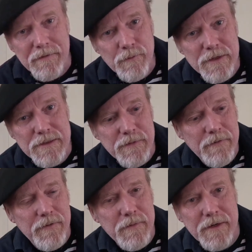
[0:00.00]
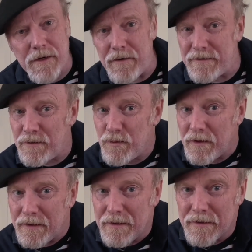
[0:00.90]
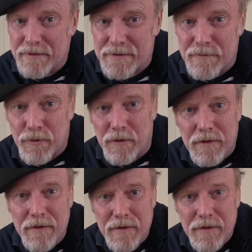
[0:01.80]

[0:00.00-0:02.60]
recipe from in here. It's a really simple